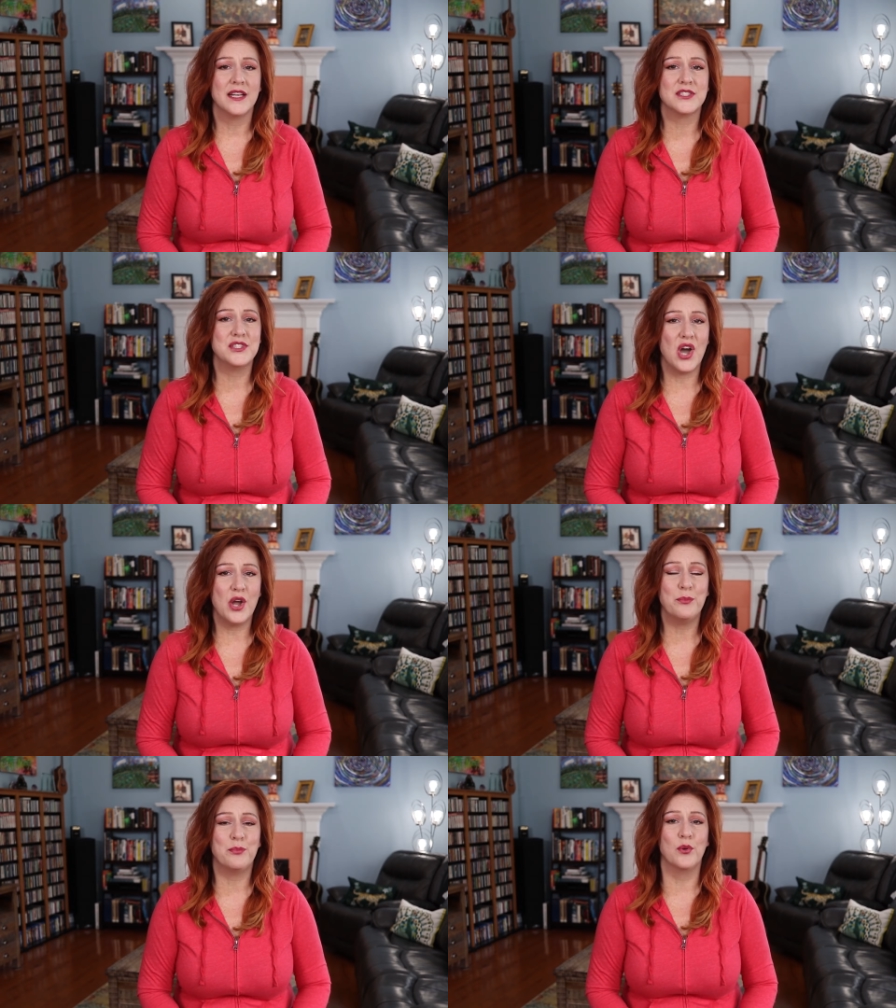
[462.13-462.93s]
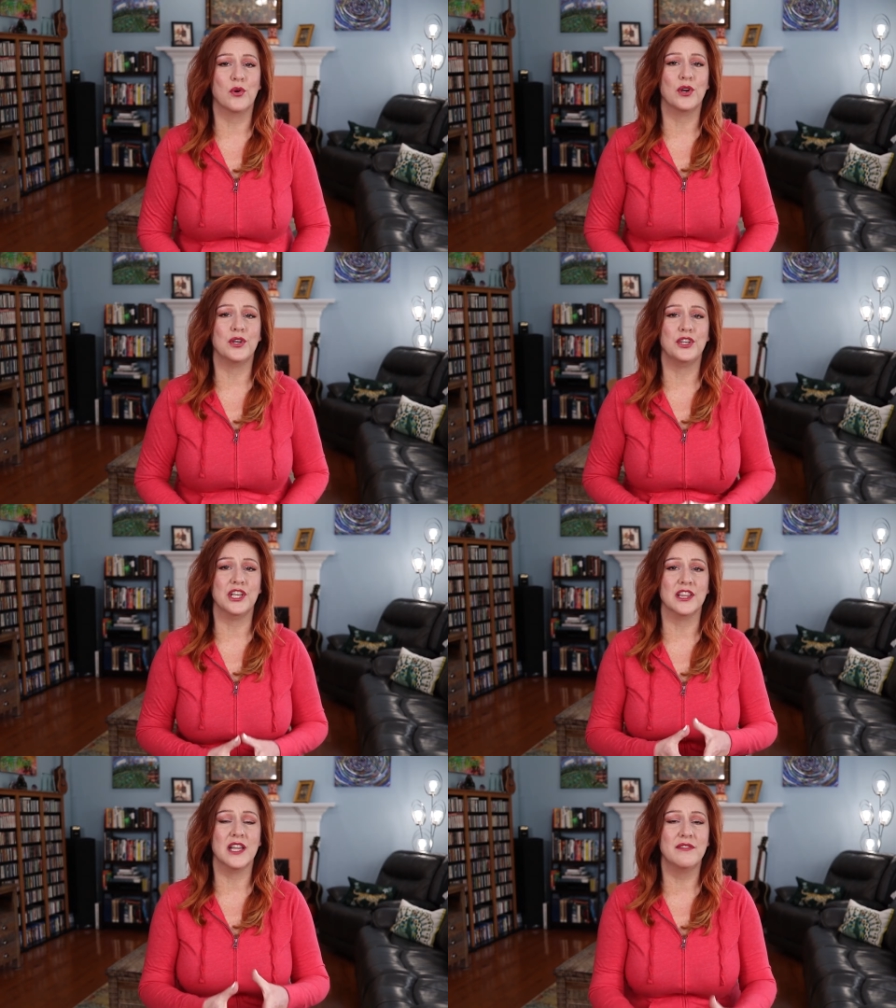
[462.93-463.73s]
It's not important.
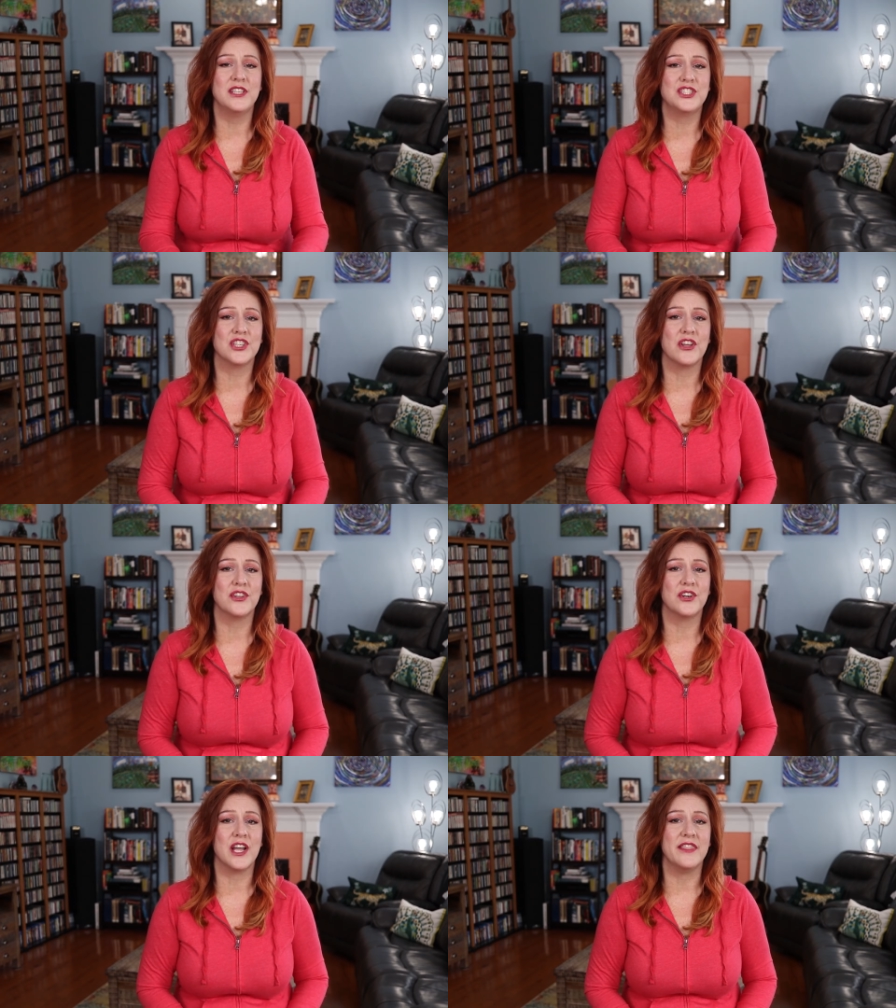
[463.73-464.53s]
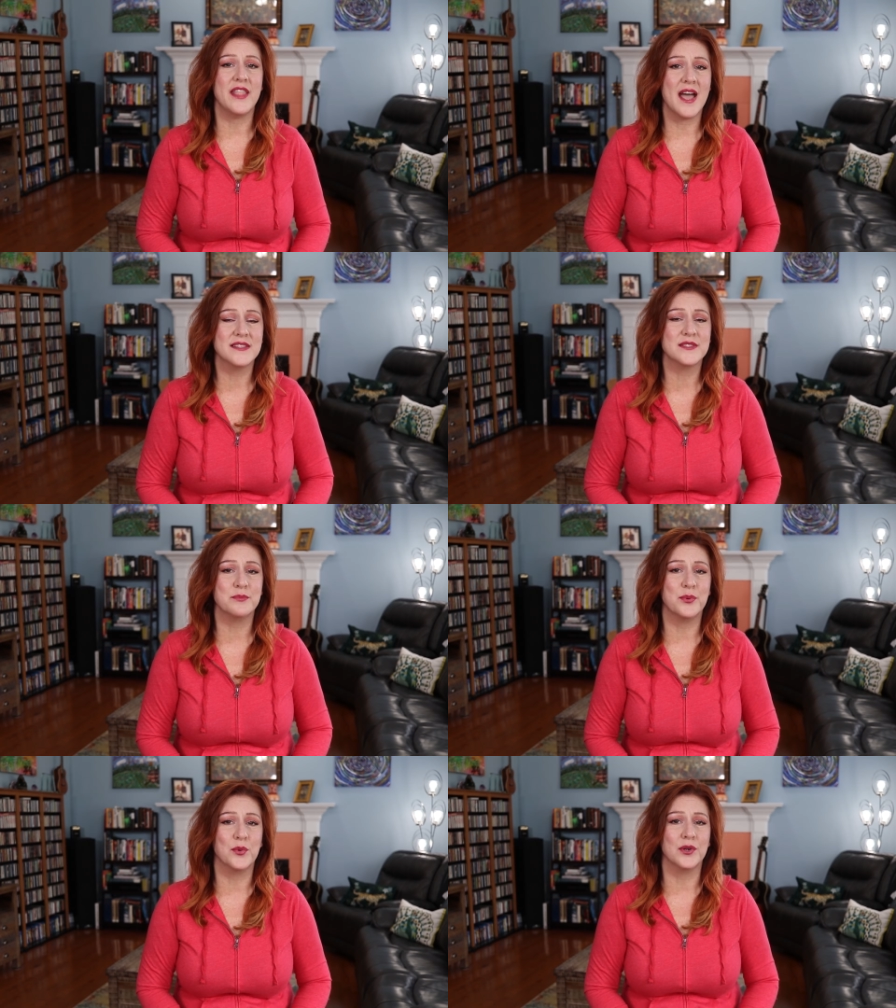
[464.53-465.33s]
You love each other, and that's
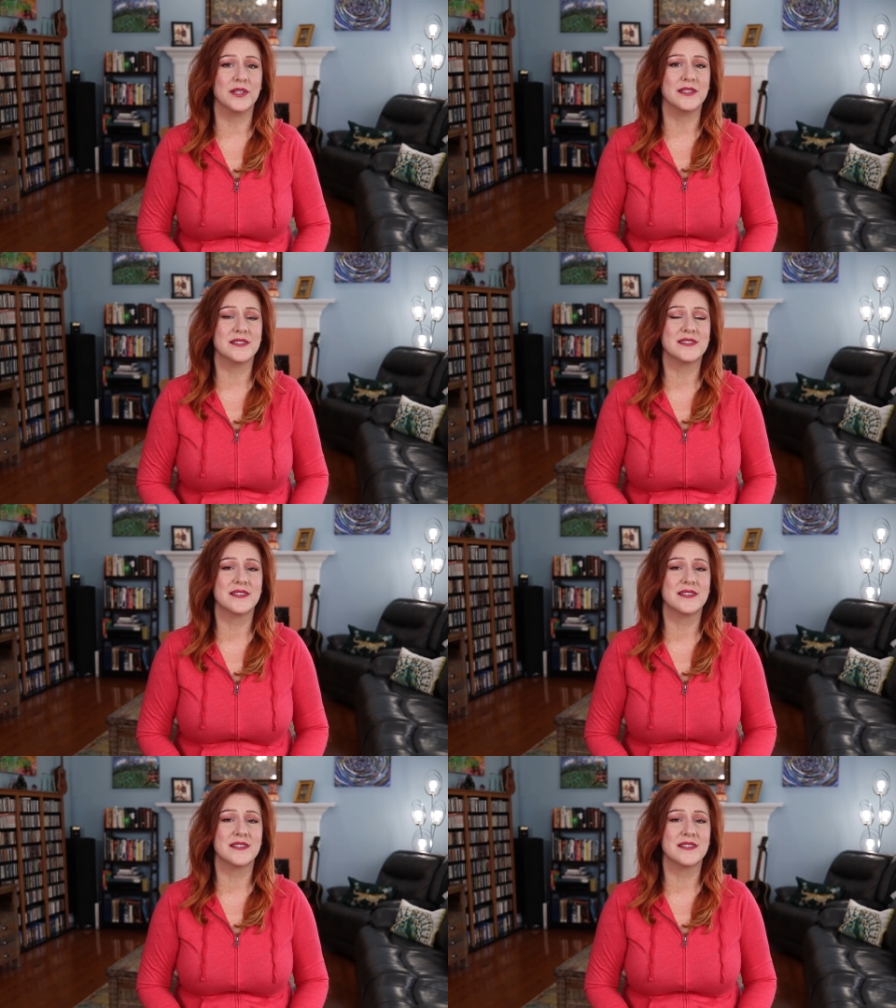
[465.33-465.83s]
important.